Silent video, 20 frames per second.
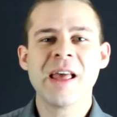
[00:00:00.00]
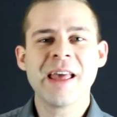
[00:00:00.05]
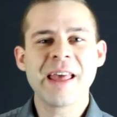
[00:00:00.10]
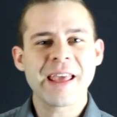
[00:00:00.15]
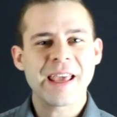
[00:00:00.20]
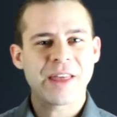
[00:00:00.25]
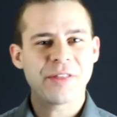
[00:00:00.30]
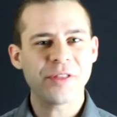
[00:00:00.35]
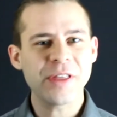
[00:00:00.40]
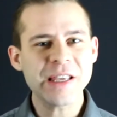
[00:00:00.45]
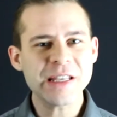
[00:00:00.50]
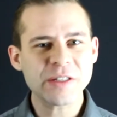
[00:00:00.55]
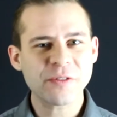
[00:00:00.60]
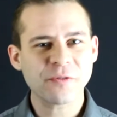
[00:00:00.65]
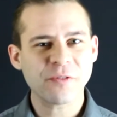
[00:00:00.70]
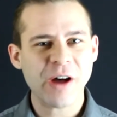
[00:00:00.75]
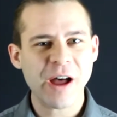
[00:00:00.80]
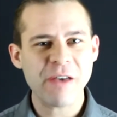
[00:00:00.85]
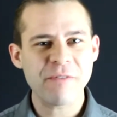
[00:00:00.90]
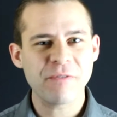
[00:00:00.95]
In these
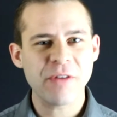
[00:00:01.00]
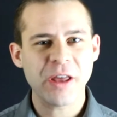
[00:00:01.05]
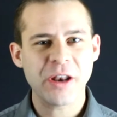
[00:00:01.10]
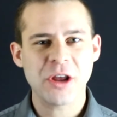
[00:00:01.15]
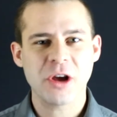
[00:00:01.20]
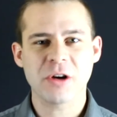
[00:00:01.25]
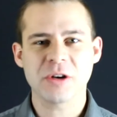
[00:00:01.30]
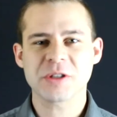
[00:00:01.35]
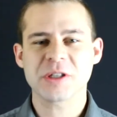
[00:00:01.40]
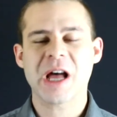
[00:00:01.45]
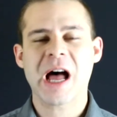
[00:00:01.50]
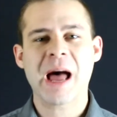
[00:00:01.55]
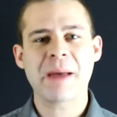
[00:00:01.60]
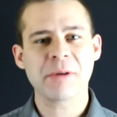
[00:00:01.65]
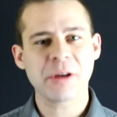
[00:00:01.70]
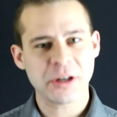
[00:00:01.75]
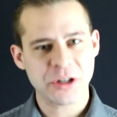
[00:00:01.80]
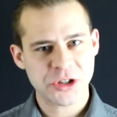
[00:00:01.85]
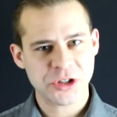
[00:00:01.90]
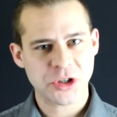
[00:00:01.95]
five videos, I'm
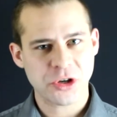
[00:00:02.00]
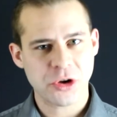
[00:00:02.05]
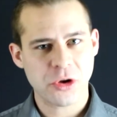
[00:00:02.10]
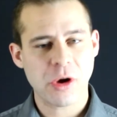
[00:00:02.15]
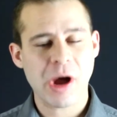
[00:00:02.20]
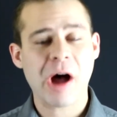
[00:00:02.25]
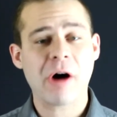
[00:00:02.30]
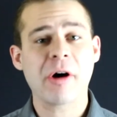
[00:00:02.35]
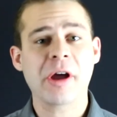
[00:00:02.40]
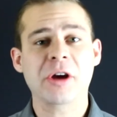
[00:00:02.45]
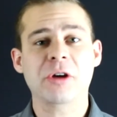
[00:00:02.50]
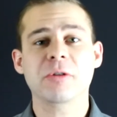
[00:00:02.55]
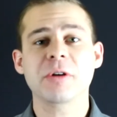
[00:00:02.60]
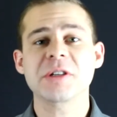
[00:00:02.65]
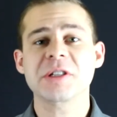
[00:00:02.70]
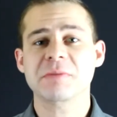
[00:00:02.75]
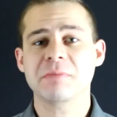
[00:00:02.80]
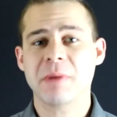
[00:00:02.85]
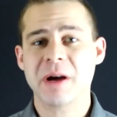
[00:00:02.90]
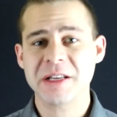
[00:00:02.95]
going to show you how I
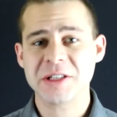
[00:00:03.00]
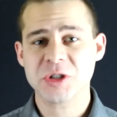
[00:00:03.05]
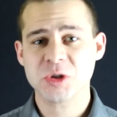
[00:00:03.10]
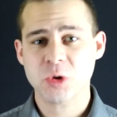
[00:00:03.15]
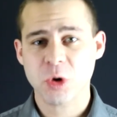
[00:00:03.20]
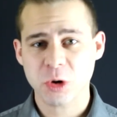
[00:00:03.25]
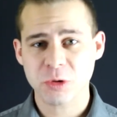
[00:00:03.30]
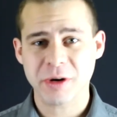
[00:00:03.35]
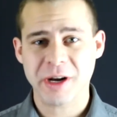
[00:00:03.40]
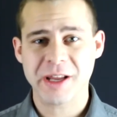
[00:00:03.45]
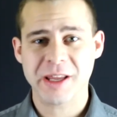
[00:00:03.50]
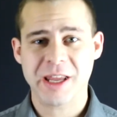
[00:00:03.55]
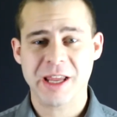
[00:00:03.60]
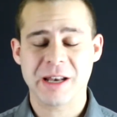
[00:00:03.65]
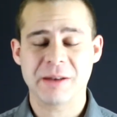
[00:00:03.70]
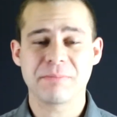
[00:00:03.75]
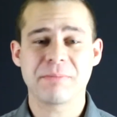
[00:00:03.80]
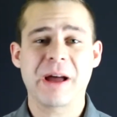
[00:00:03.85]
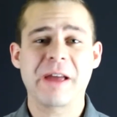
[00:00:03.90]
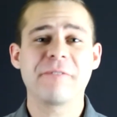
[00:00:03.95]
increased my score
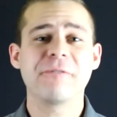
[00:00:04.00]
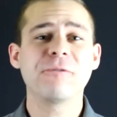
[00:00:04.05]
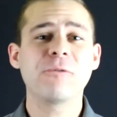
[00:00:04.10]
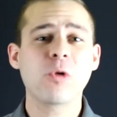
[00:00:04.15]
ranking by